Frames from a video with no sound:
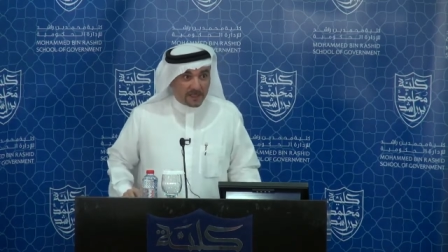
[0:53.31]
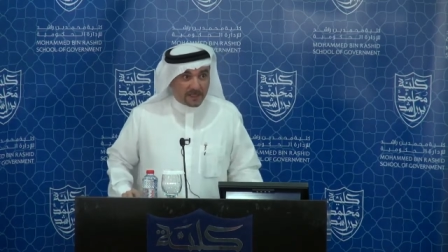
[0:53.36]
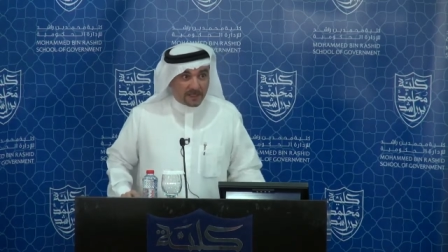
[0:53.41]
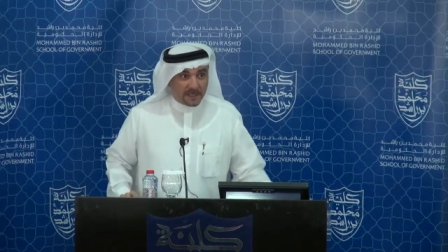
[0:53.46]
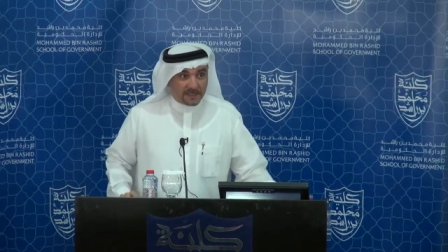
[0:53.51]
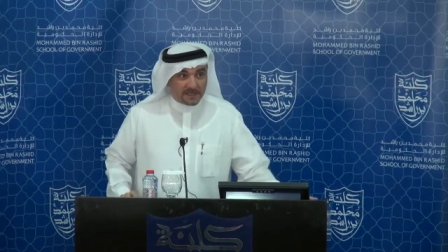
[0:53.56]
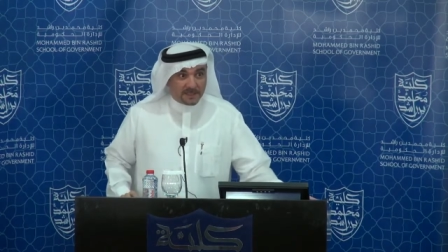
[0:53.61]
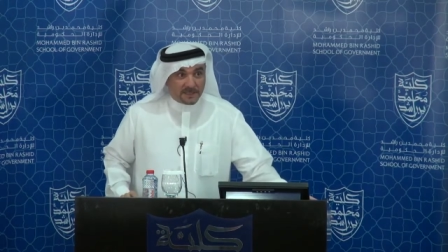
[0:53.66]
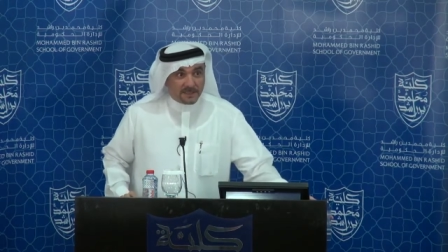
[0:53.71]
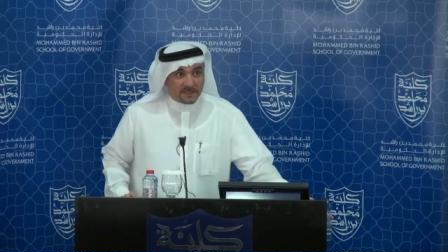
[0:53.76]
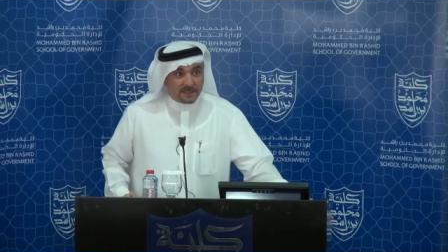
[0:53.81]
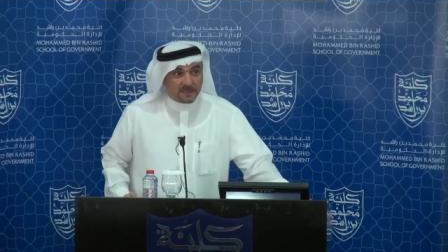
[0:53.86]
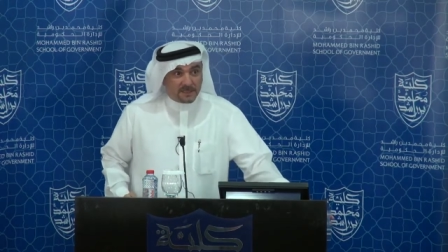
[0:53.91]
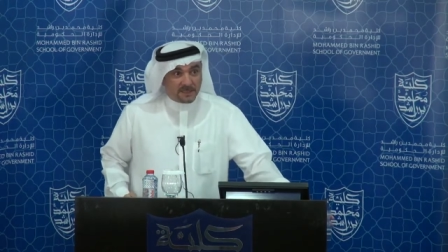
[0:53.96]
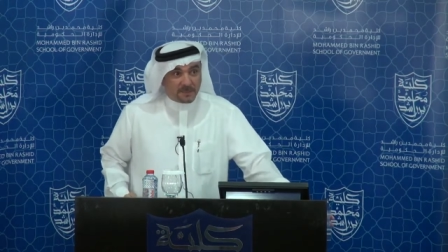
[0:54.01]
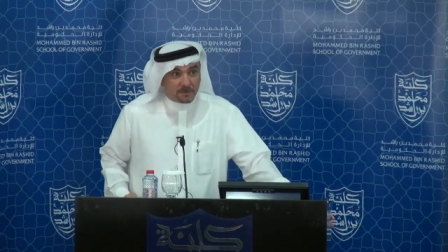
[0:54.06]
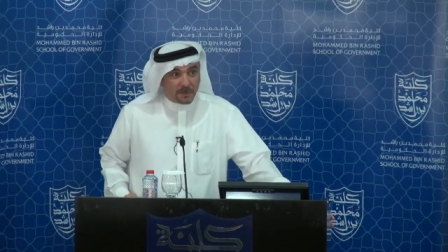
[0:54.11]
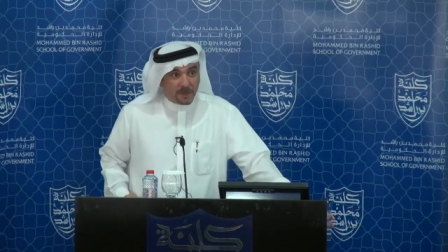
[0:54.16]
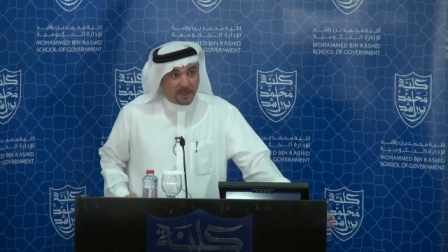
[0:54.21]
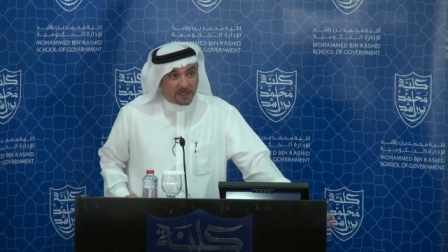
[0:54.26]
guest
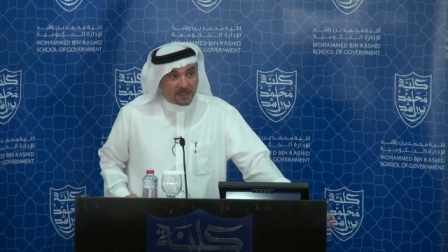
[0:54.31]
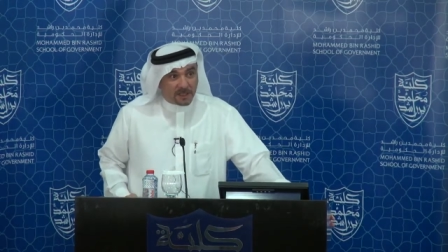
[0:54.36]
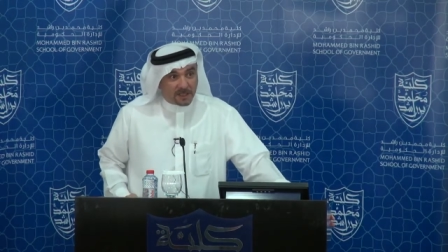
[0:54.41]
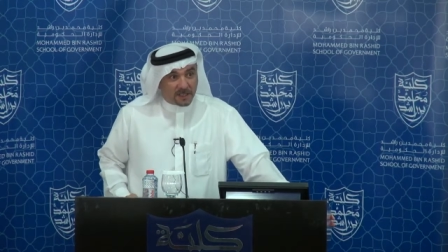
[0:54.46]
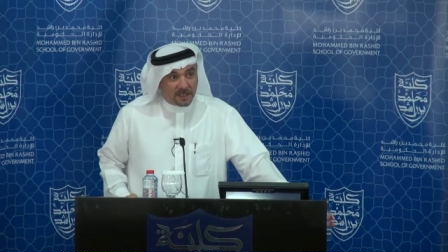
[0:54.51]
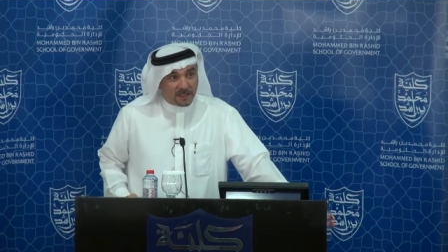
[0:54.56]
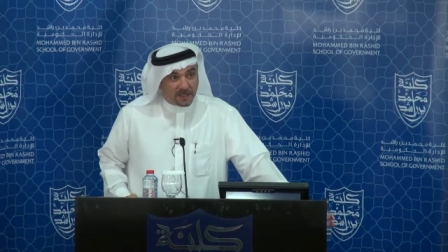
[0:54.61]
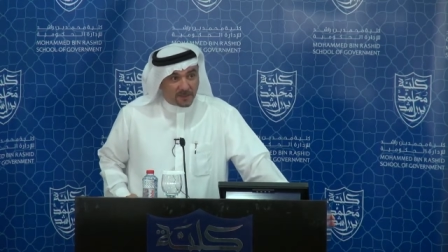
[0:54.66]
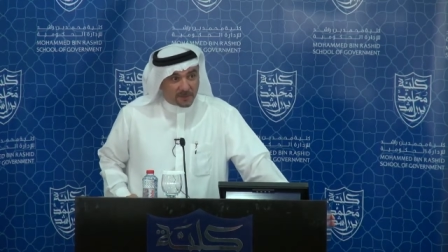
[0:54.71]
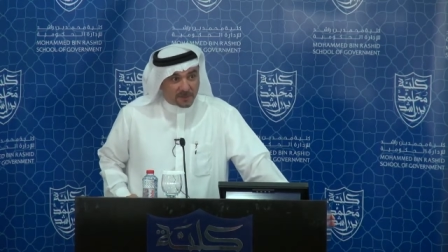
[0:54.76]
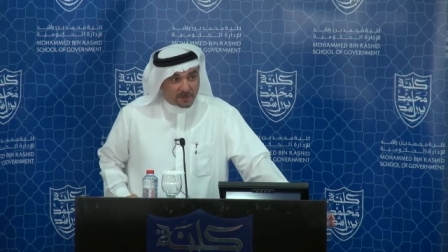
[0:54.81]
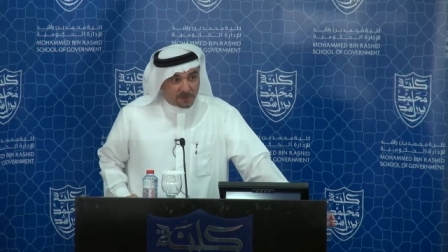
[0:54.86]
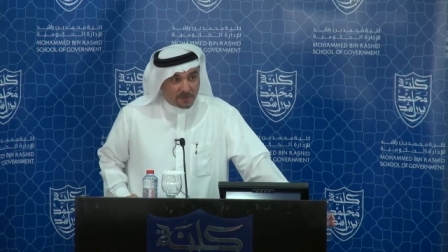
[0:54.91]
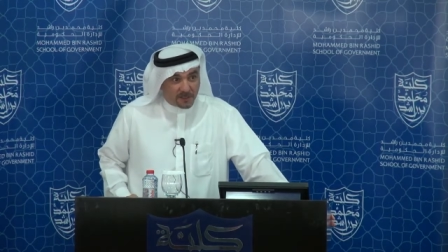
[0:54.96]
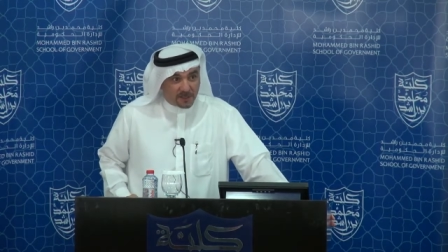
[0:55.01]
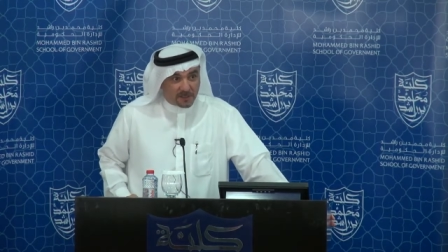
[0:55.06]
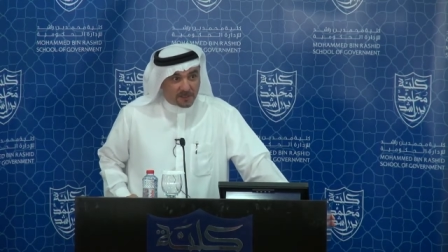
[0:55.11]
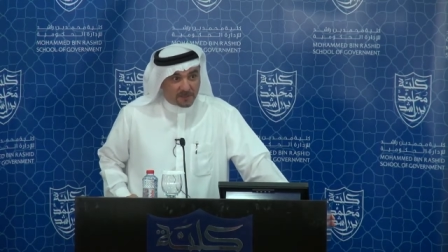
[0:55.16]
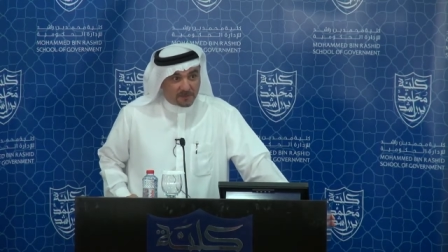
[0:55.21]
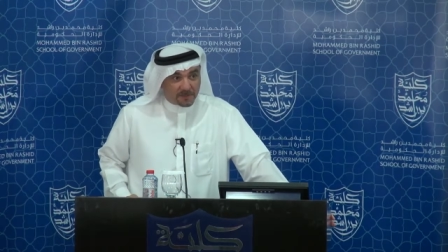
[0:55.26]
speaker, keynote
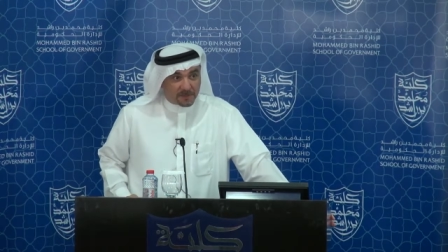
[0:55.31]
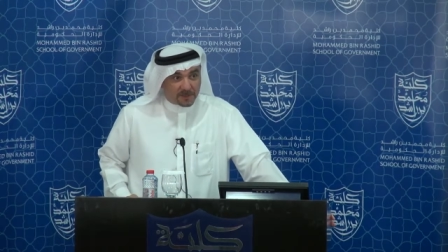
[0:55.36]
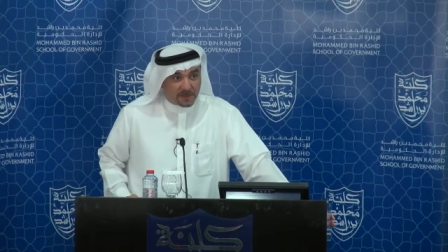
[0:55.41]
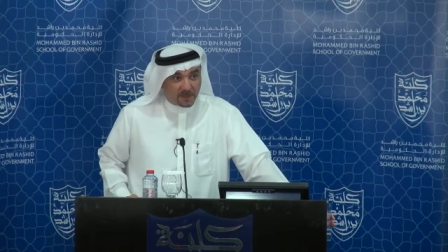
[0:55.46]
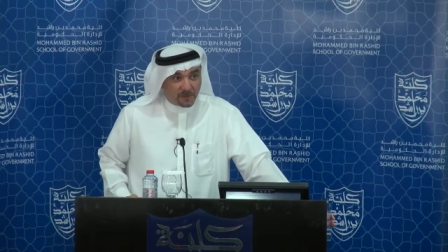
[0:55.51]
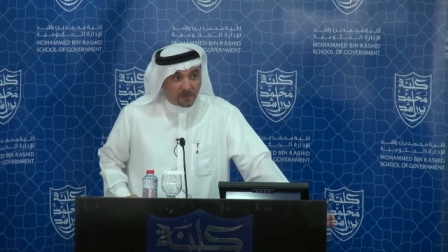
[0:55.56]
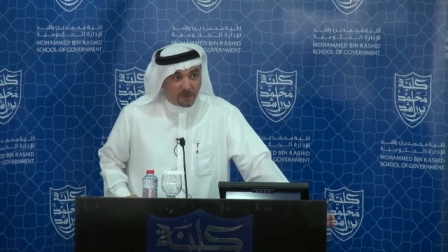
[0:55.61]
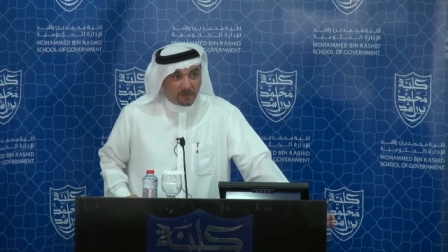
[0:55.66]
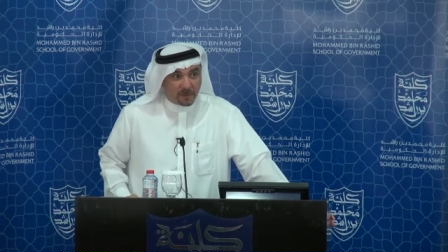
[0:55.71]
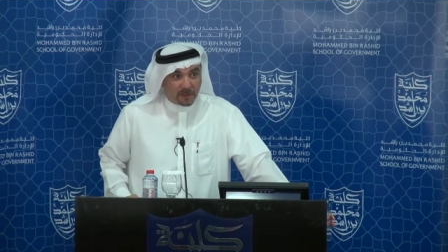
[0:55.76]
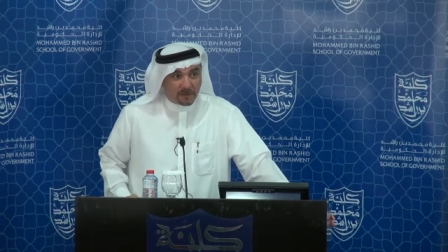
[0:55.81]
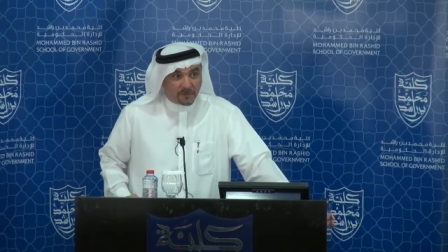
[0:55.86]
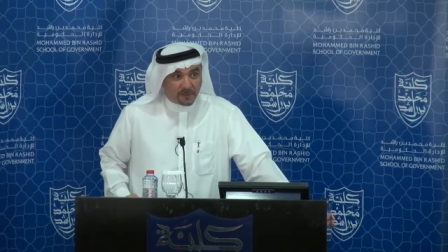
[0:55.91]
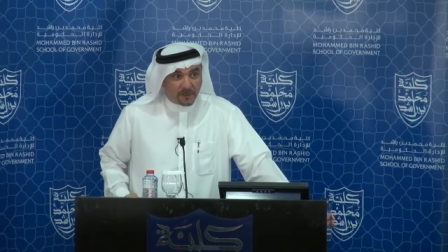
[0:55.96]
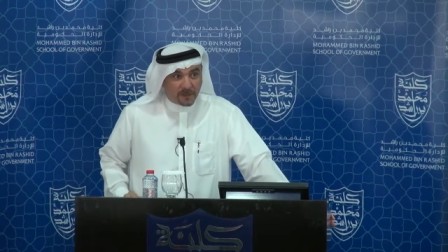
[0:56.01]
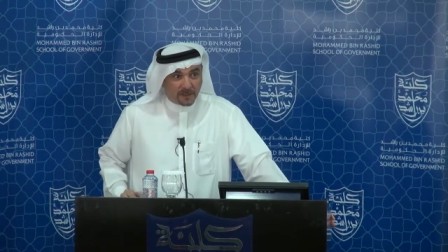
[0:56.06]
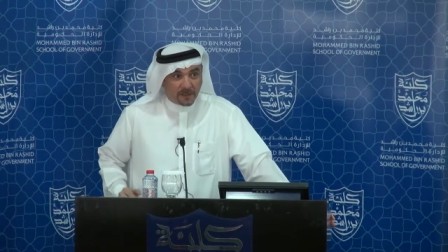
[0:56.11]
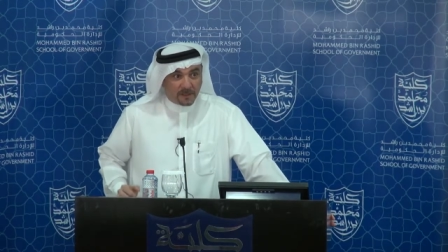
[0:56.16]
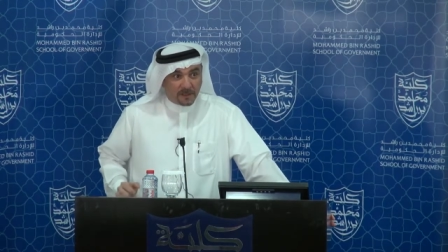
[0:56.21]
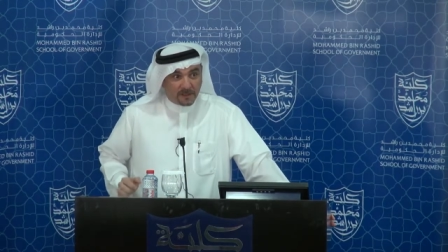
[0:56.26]
speaker, Mister Wim
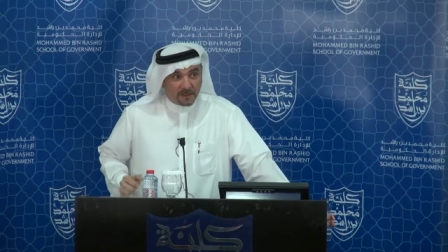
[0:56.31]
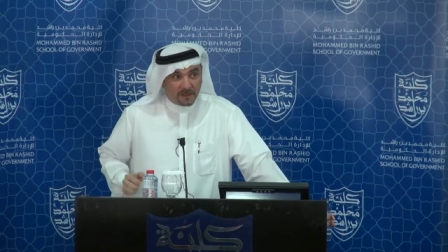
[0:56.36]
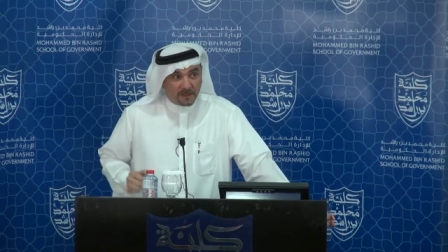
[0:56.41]
Elfrink.